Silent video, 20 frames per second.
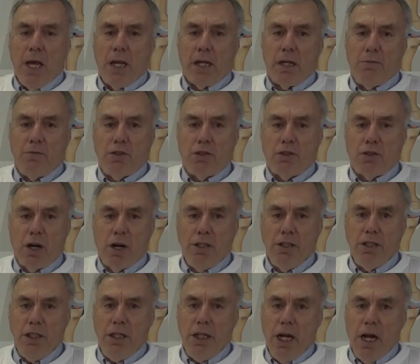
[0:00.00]
comes
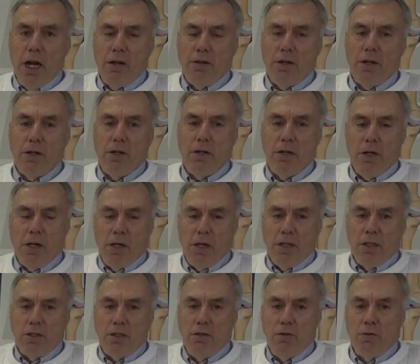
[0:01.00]
charging down there
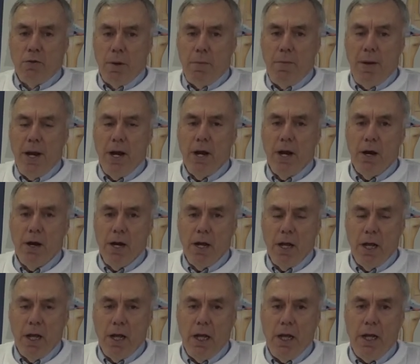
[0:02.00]
to repair
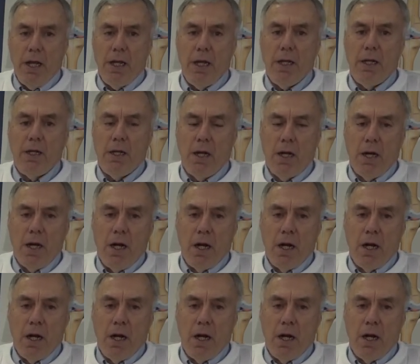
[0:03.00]
and